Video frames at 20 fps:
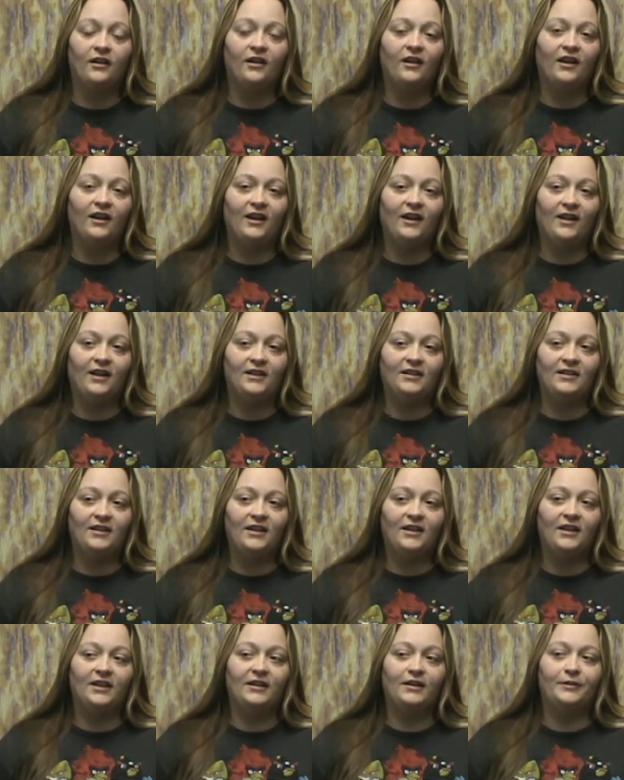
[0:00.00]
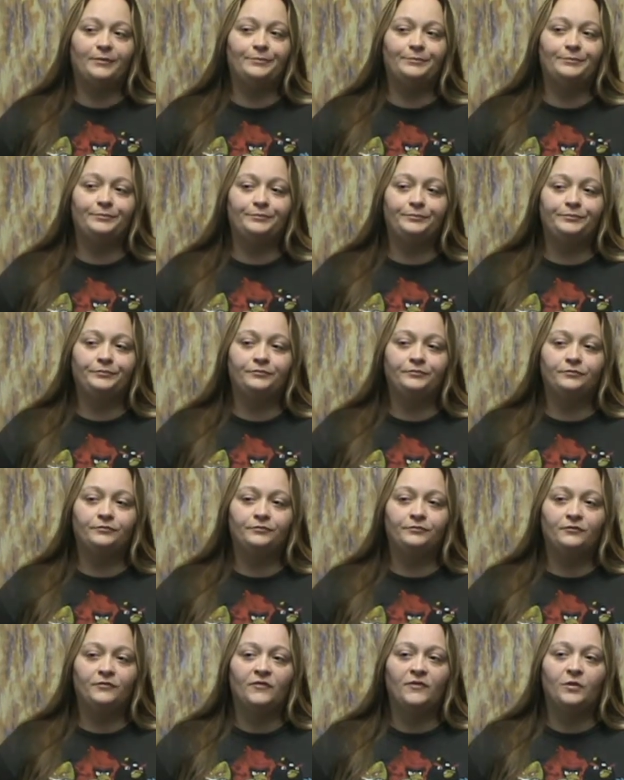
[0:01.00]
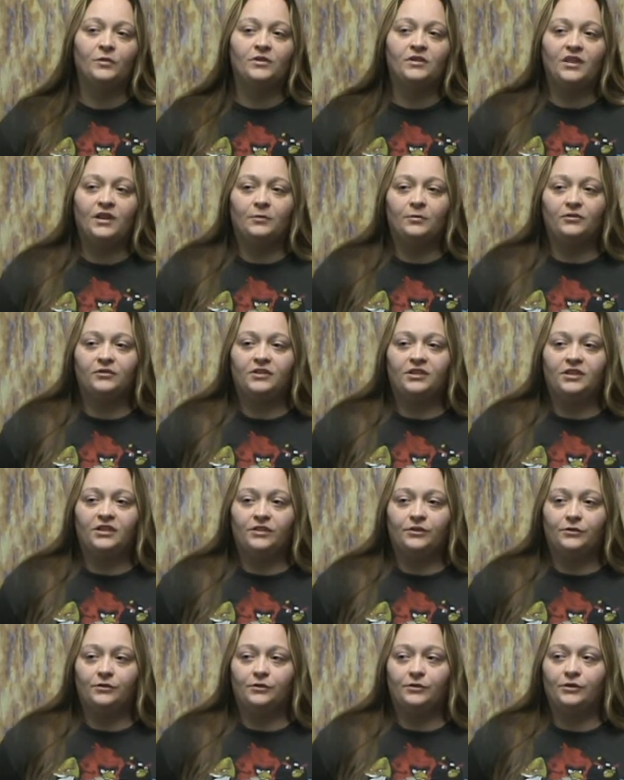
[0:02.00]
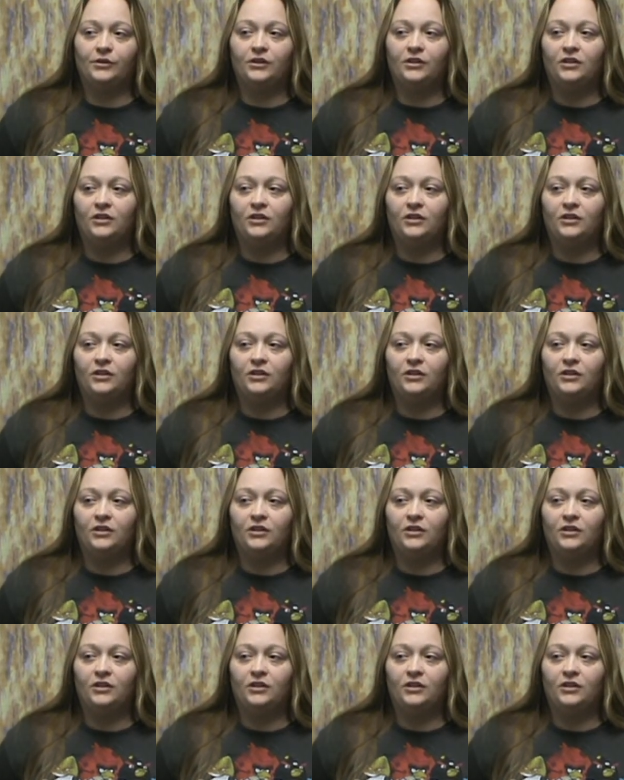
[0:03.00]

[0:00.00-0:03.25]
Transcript: And he um, was able to